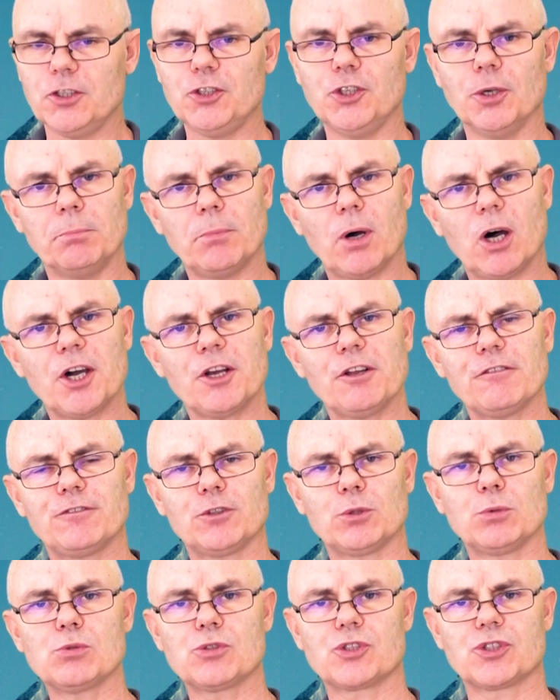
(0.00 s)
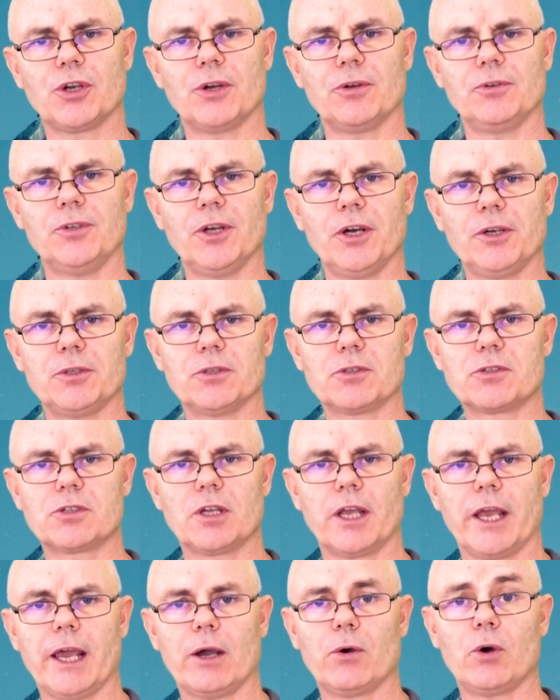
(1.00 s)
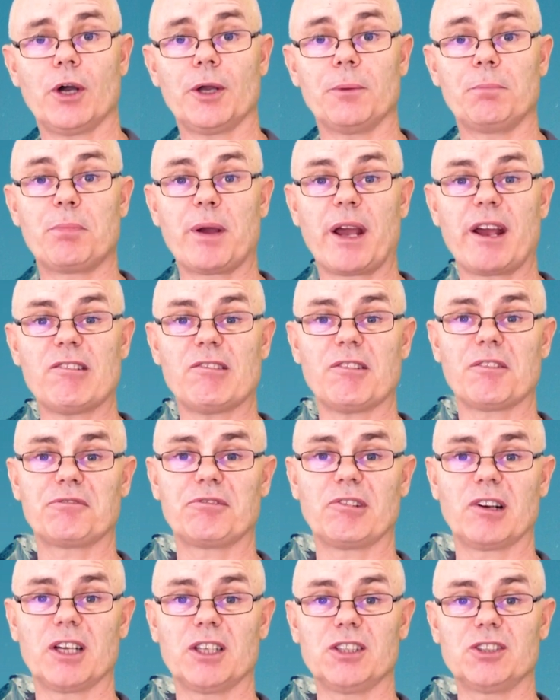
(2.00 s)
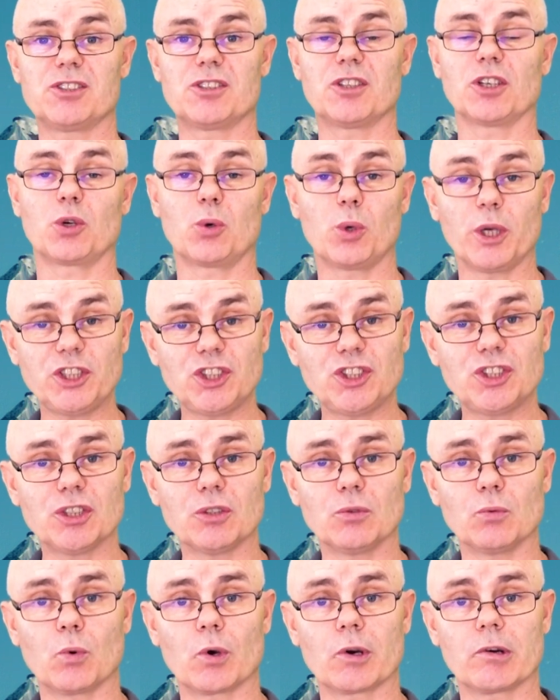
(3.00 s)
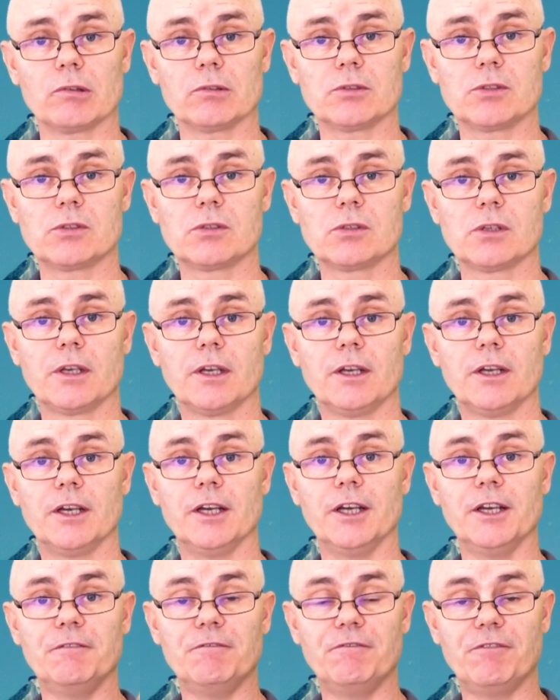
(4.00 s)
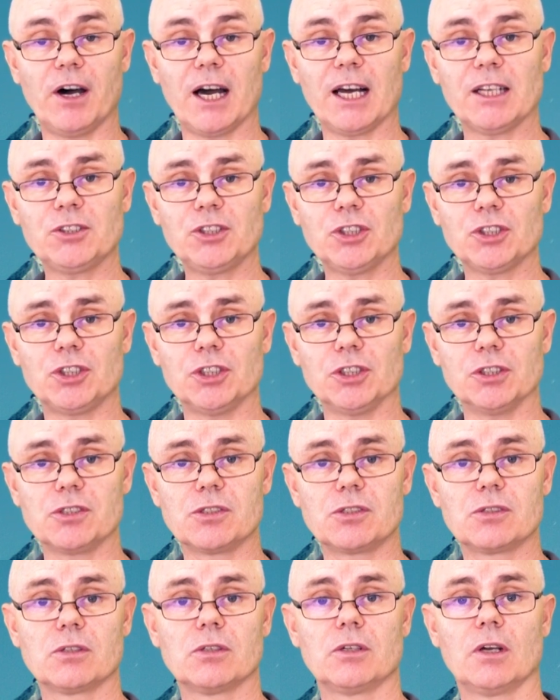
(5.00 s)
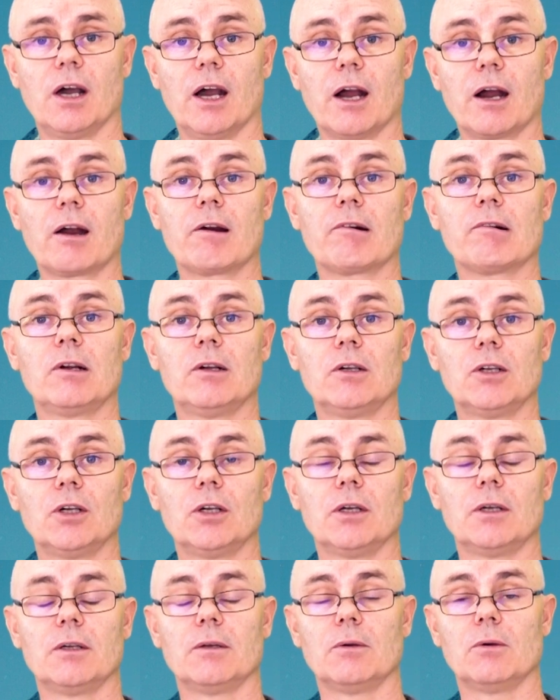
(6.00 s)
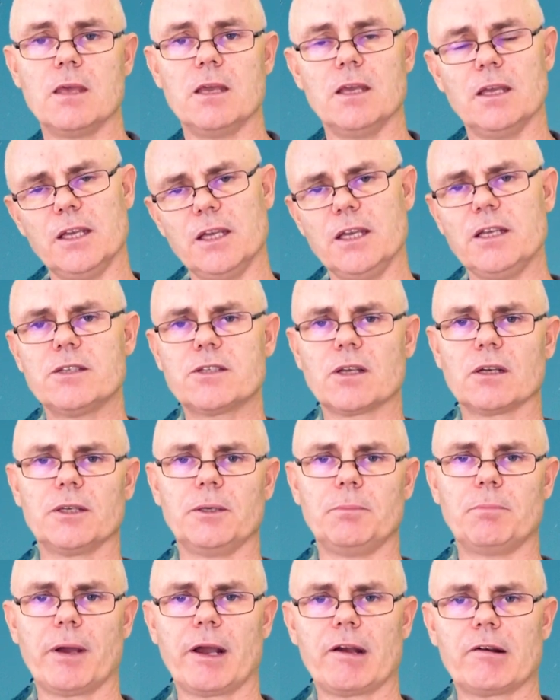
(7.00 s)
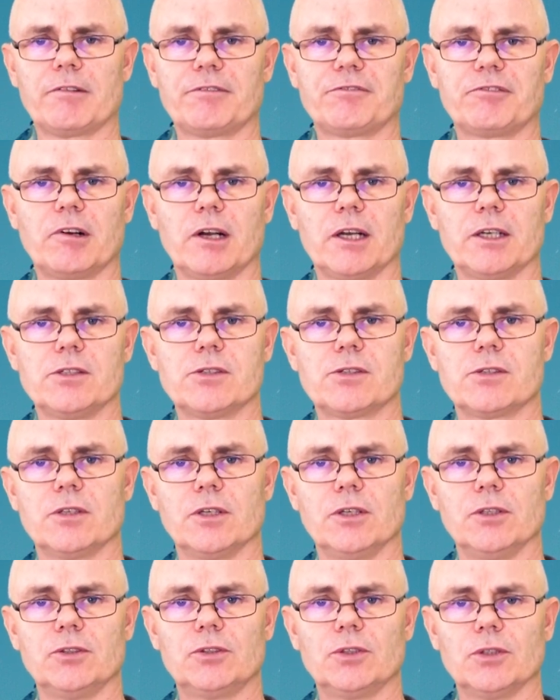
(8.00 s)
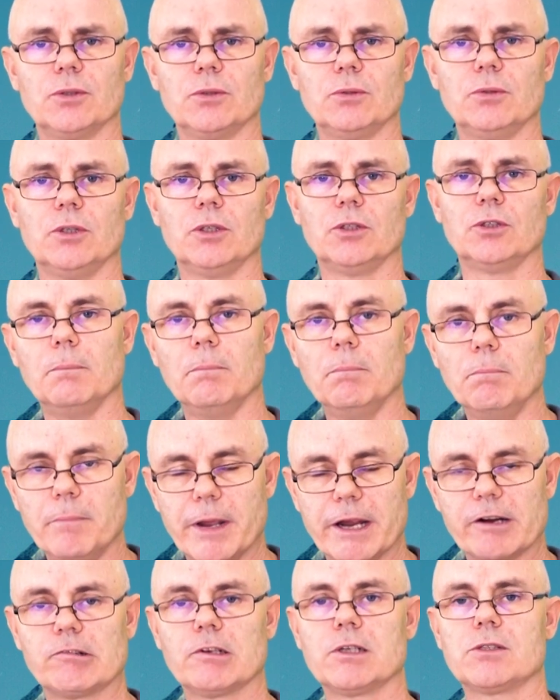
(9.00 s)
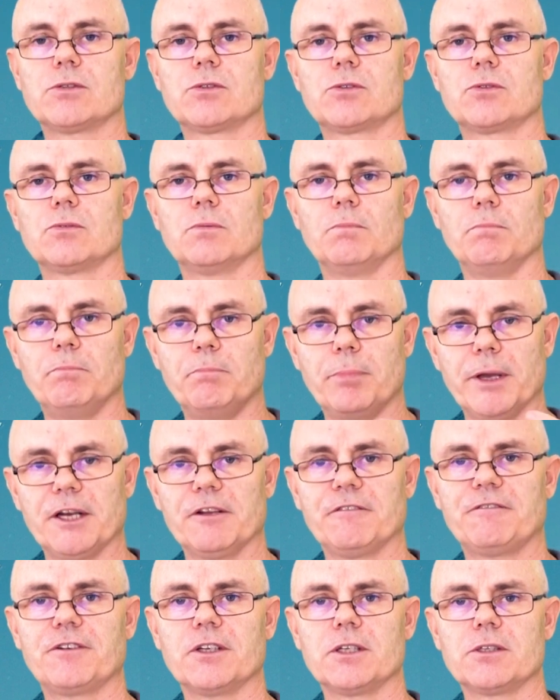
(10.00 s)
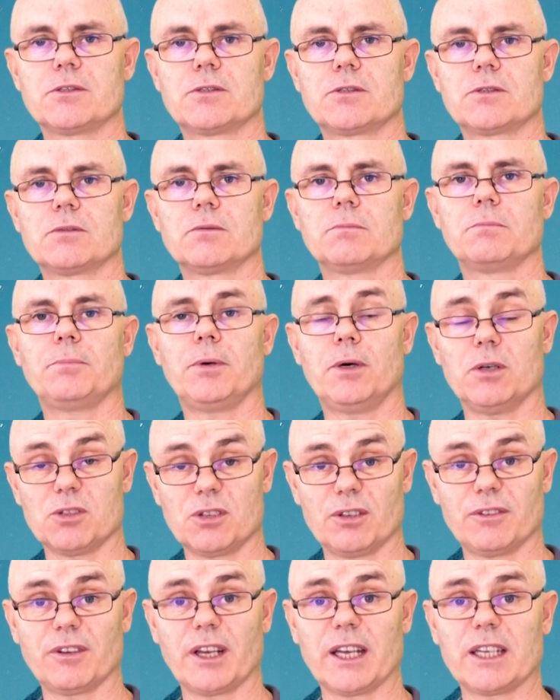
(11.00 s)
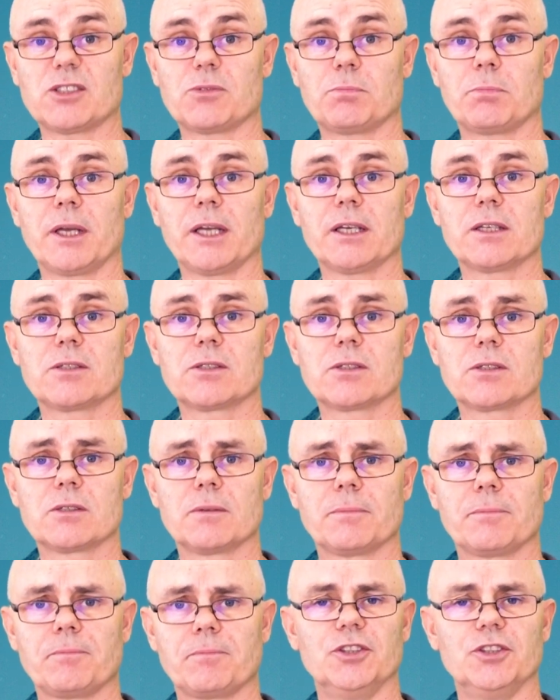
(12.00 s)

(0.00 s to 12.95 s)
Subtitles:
You might have also noticed how I paraphrased the question words. Advantages are easily paraphrased into merits, benefits, positive aspects.